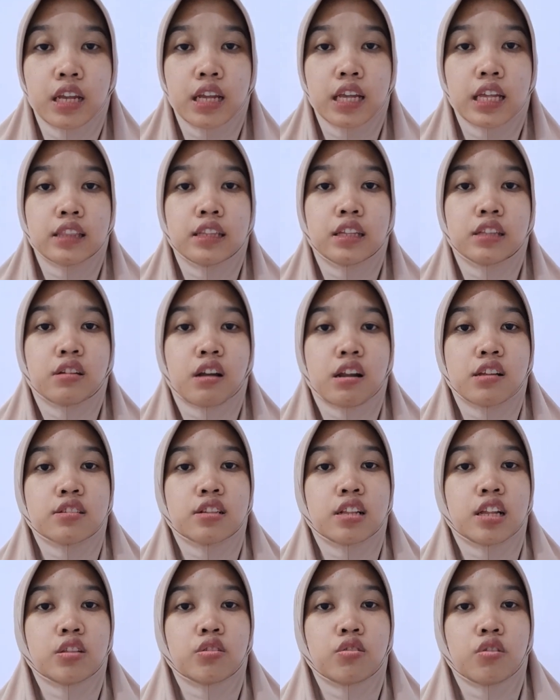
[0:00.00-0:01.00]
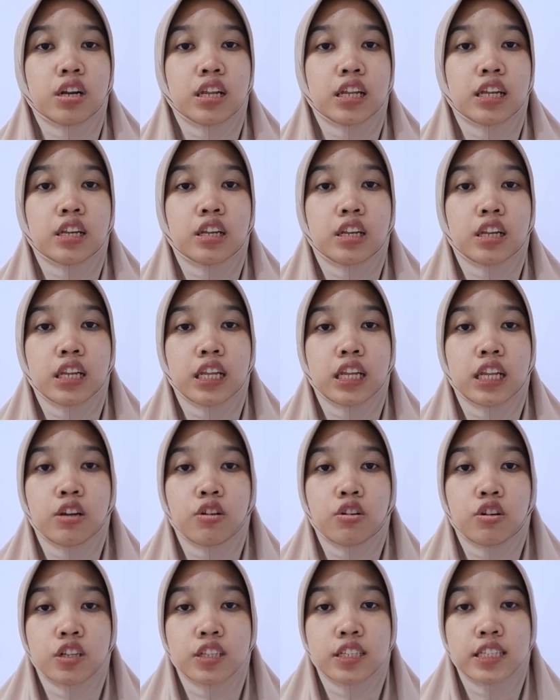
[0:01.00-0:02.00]
the translator is
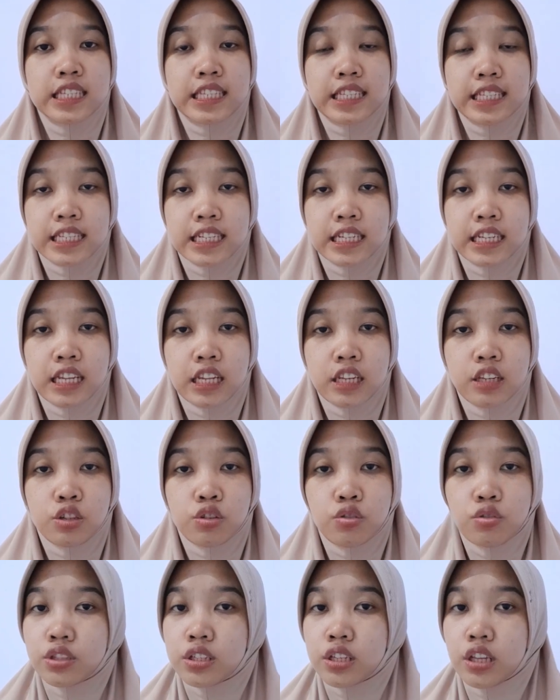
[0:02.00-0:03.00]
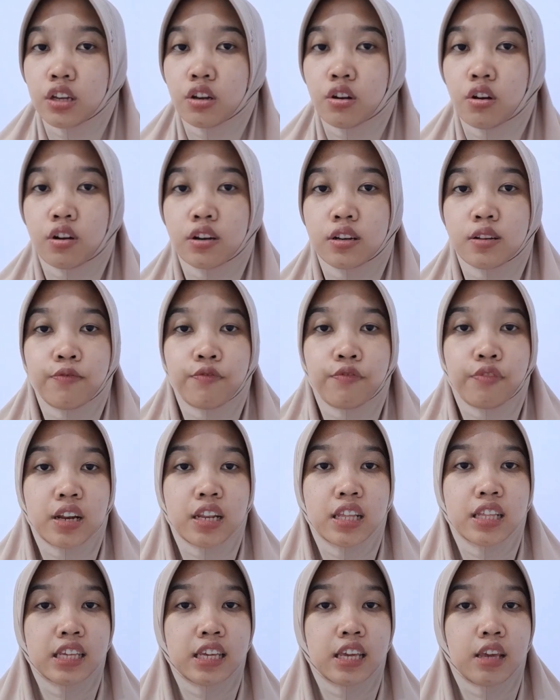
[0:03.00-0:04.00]
inconsistent in using or
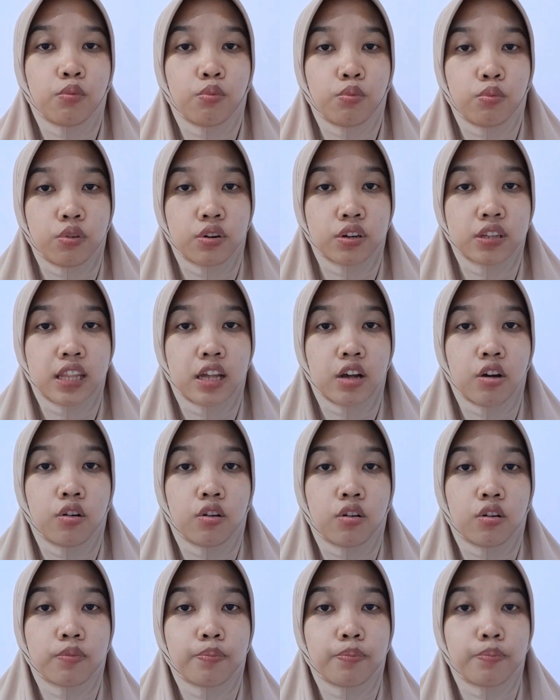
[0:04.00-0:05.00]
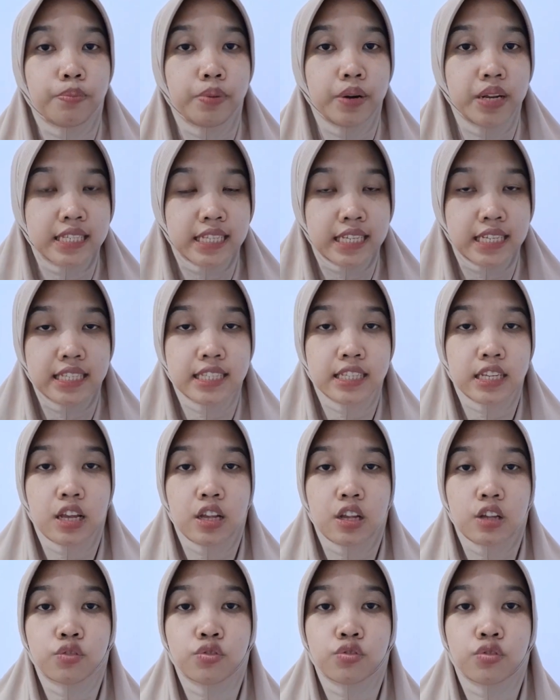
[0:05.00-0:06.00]
defining keyword or phrases
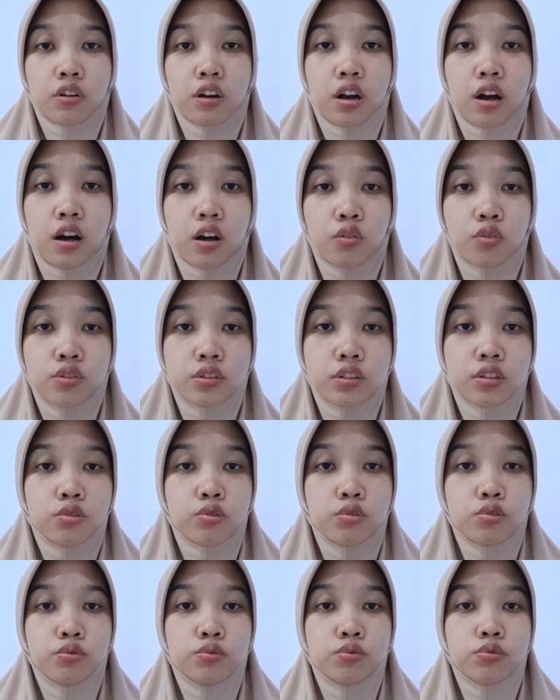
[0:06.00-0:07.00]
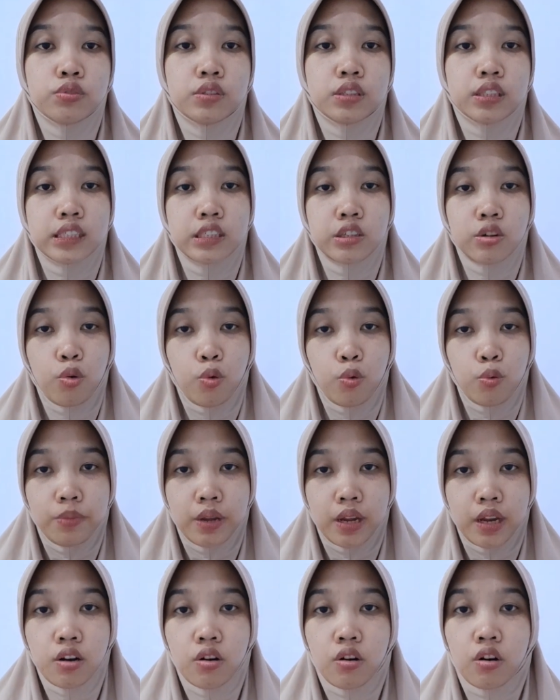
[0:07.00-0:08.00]
throughout to the
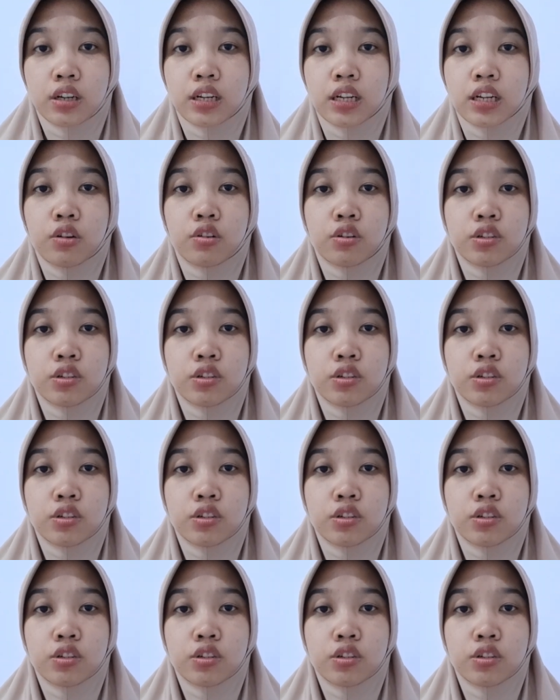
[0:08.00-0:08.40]
document or across